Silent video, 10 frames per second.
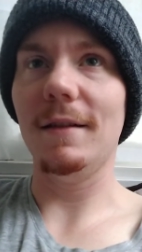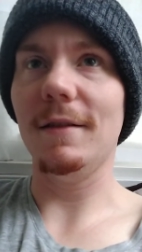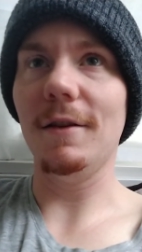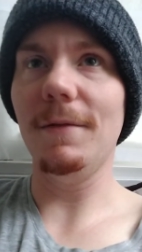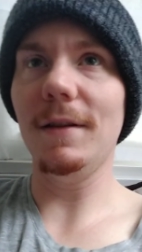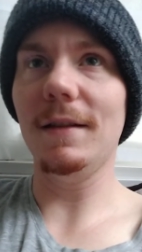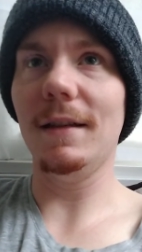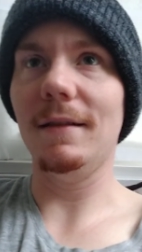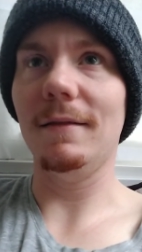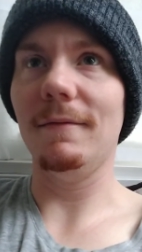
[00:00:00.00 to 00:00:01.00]
Disservice
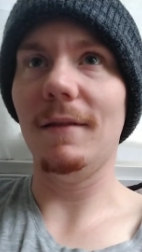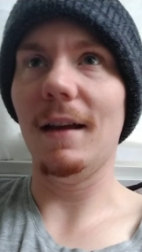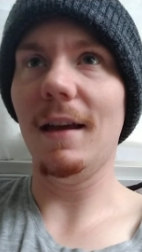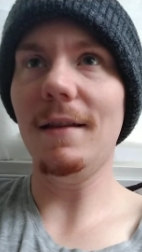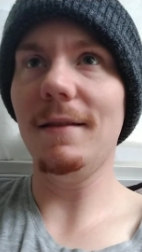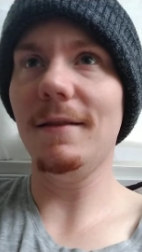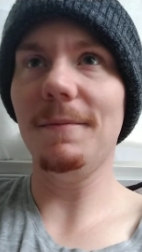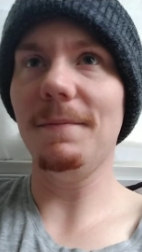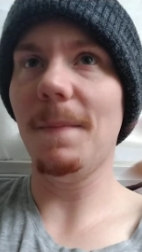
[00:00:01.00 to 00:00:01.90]
and, I guess,